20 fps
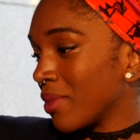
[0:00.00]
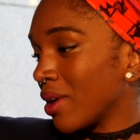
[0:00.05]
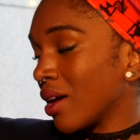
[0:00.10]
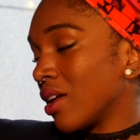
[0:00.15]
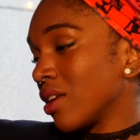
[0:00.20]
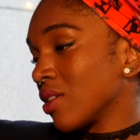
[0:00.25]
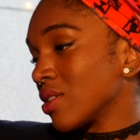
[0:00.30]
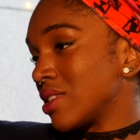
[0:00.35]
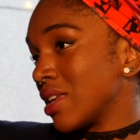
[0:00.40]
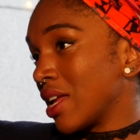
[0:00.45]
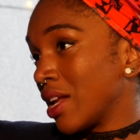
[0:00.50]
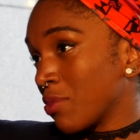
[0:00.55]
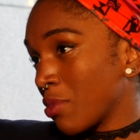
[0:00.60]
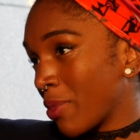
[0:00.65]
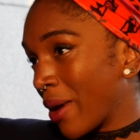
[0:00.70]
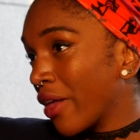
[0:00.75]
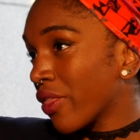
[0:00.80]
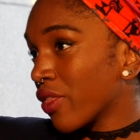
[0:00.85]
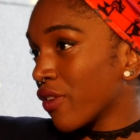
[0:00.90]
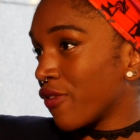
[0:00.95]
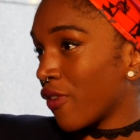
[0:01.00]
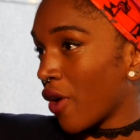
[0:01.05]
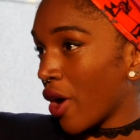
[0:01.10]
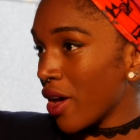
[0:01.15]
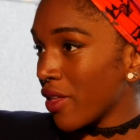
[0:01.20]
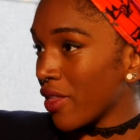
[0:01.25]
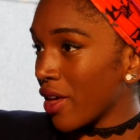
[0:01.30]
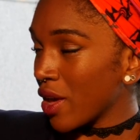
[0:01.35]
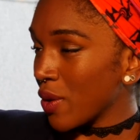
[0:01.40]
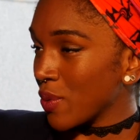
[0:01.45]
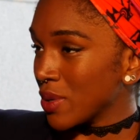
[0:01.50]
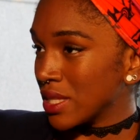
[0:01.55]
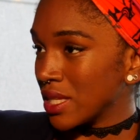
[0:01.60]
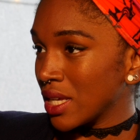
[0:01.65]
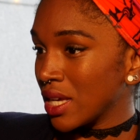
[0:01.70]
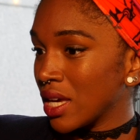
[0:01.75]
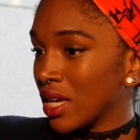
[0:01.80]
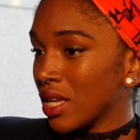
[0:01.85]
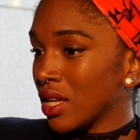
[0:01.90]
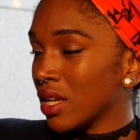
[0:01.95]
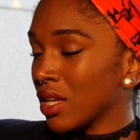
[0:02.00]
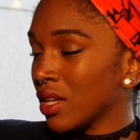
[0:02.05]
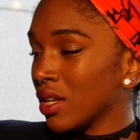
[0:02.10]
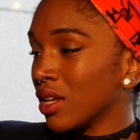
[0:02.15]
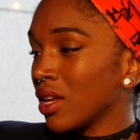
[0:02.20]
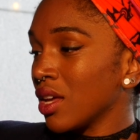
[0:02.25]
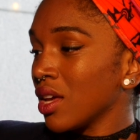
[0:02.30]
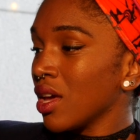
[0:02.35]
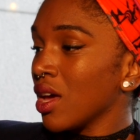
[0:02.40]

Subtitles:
And I was telling him about the fire that he was in.